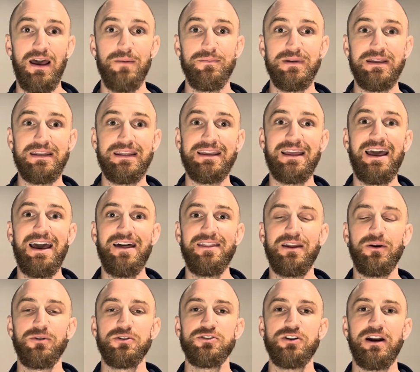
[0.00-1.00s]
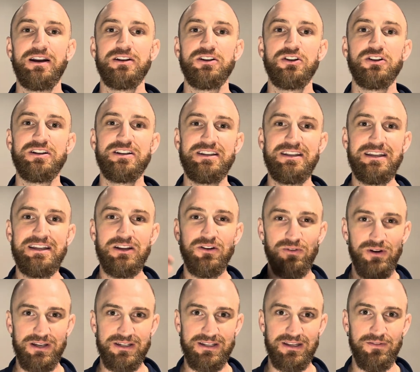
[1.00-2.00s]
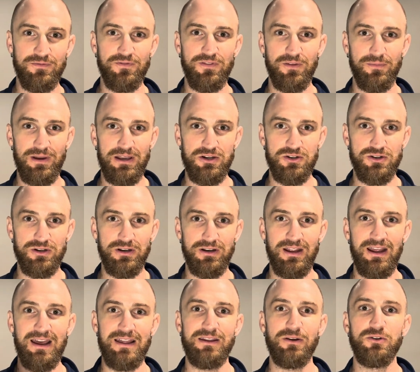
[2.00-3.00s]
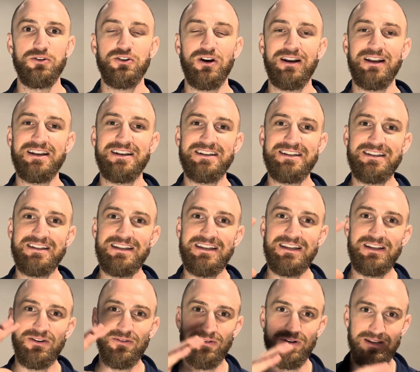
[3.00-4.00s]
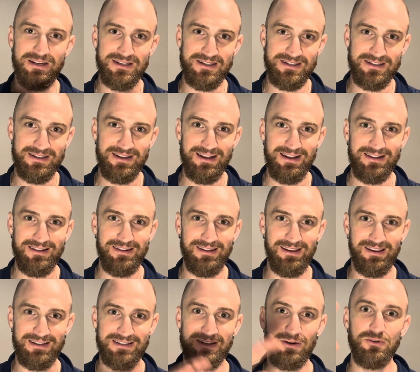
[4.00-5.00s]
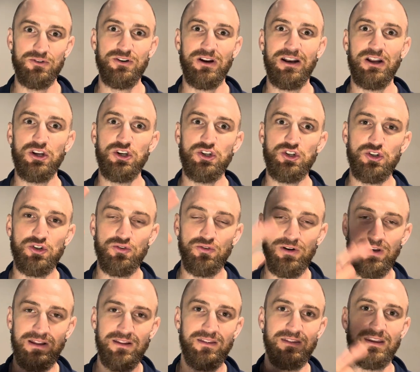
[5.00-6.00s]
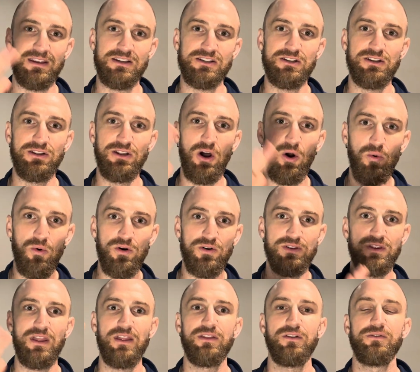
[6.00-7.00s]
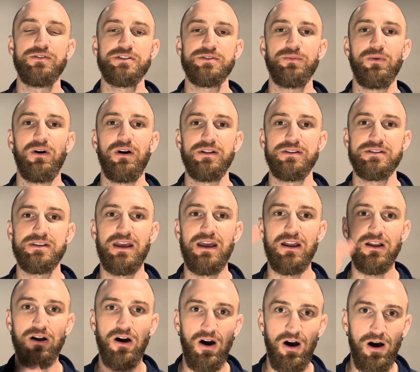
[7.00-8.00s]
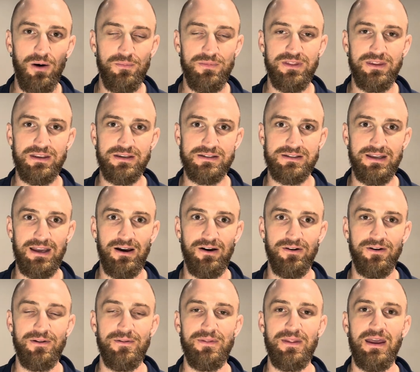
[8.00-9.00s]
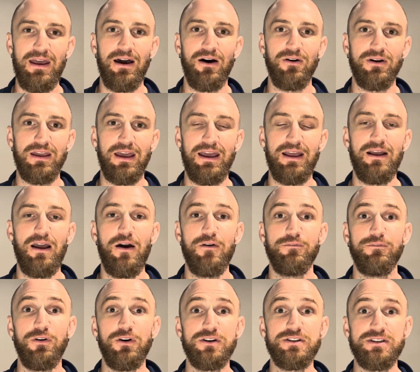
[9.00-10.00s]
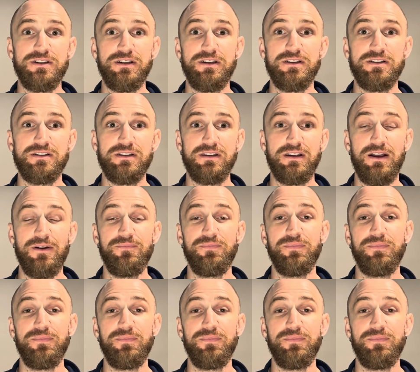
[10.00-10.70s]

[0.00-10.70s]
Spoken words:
meaning they were trying to decrease inflammation. They were trying to decrease things. They were trying to shrink things, lower the response, calm things down, okay, versus